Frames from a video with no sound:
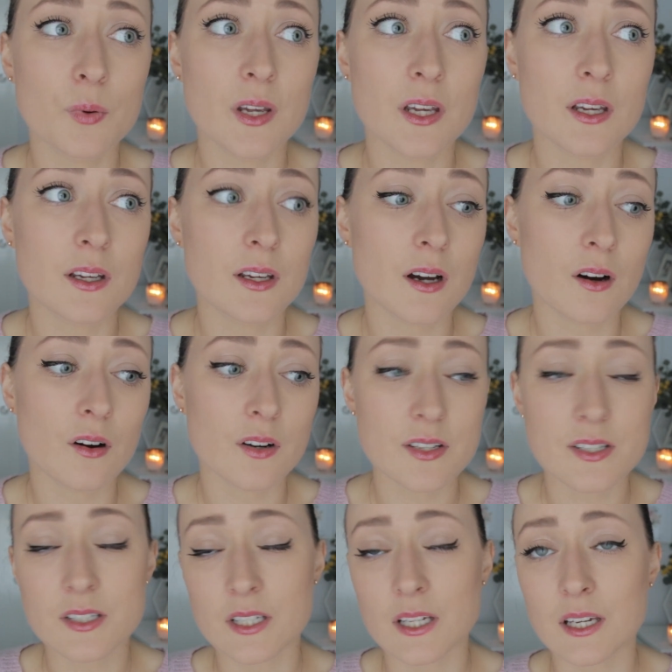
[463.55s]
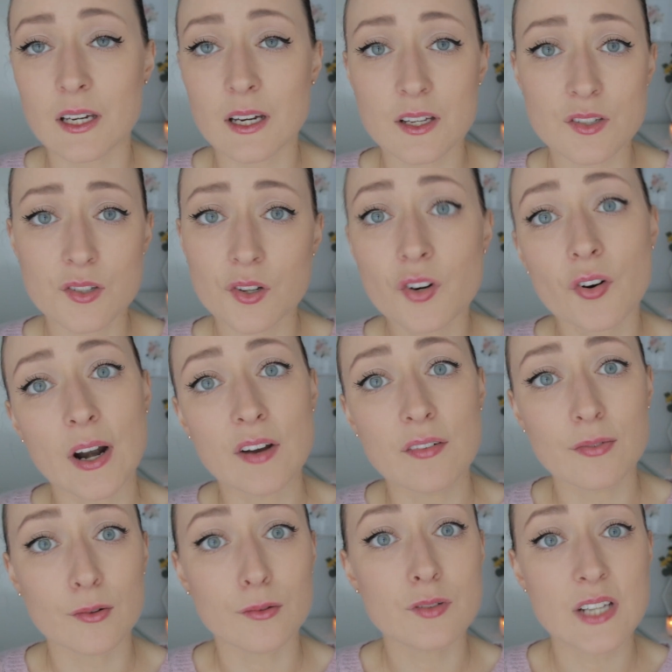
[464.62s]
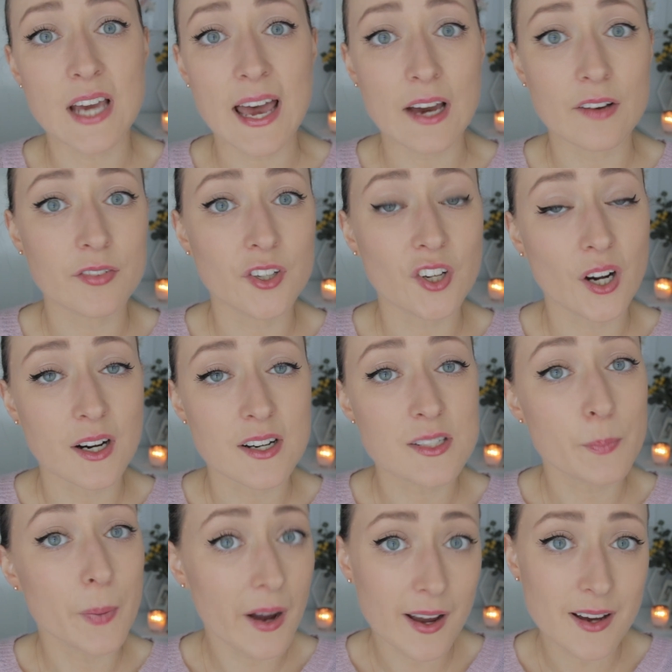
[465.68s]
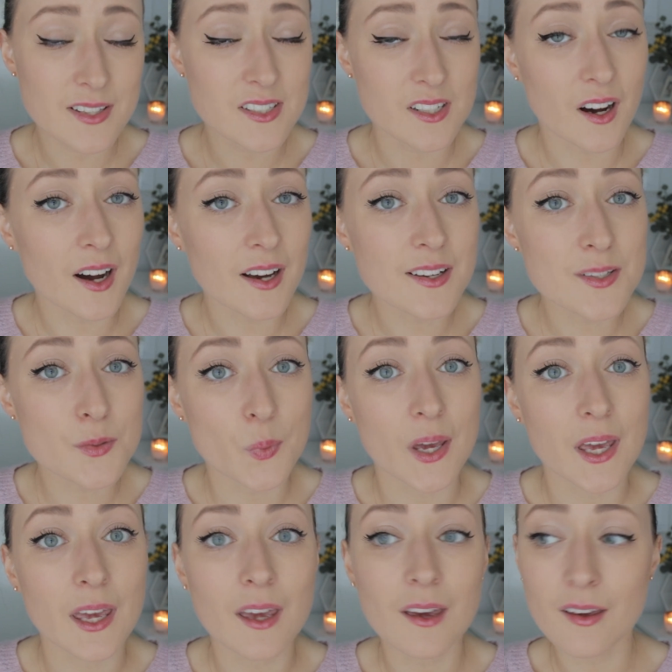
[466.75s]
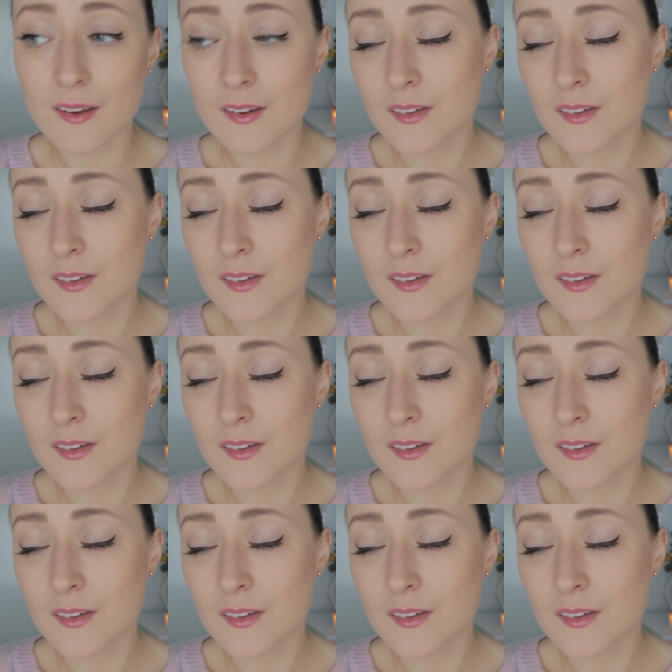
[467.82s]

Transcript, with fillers: we honestly are so grateful to have you guys by our side as we